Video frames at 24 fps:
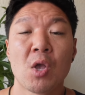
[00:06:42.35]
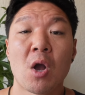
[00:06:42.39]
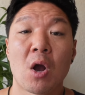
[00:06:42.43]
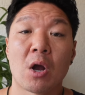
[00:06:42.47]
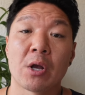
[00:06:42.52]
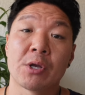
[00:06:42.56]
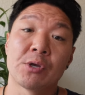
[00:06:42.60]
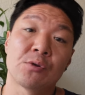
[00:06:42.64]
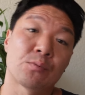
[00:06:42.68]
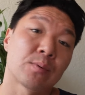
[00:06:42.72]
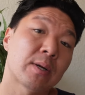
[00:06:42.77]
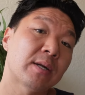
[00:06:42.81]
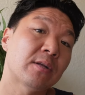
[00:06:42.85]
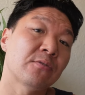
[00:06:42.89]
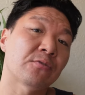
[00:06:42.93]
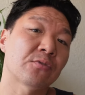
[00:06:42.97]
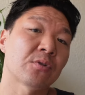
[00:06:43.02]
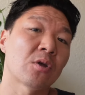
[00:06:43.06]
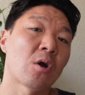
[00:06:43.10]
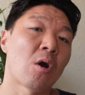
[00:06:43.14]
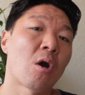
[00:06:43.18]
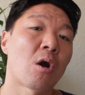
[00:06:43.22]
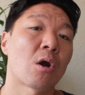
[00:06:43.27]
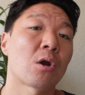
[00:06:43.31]
Are you ready for
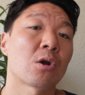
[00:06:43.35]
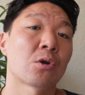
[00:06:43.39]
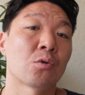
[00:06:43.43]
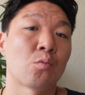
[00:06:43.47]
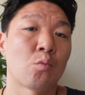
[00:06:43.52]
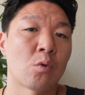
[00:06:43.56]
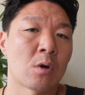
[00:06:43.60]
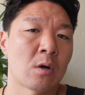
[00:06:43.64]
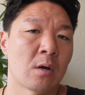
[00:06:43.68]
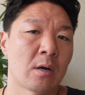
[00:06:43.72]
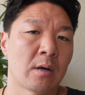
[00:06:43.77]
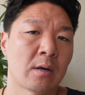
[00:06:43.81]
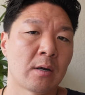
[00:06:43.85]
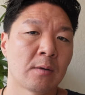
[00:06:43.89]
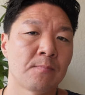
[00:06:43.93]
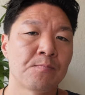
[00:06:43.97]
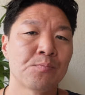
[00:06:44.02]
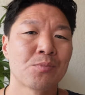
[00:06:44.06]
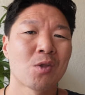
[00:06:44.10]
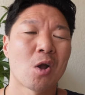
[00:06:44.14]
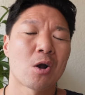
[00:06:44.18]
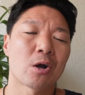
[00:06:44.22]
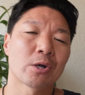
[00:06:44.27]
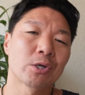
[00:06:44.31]
the hard work?
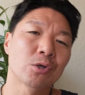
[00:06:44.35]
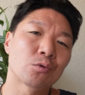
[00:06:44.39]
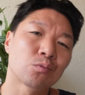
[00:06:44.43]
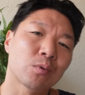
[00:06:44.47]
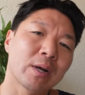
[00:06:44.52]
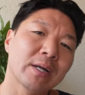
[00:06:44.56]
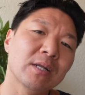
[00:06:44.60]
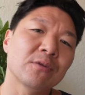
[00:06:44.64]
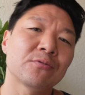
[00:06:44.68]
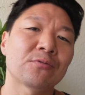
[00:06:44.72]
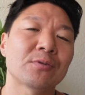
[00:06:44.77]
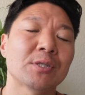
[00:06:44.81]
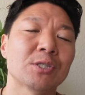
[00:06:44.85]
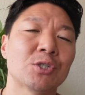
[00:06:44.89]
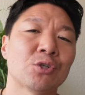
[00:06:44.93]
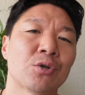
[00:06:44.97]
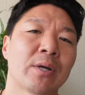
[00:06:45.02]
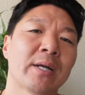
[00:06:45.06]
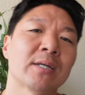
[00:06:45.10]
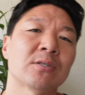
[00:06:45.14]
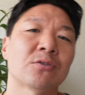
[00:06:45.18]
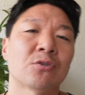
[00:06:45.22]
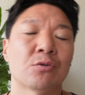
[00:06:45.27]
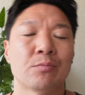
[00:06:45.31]
Are you ready for the
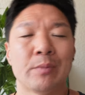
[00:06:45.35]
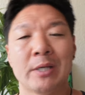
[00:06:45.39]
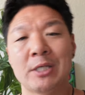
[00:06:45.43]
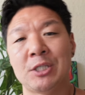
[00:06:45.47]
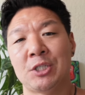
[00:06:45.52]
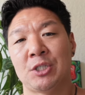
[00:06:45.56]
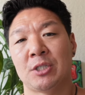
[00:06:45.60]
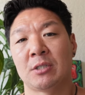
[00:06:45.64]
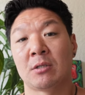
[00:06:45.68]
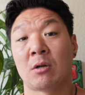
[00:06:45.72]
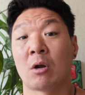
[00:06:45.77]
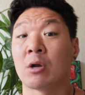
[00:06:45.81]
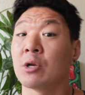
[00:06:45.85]
transformation?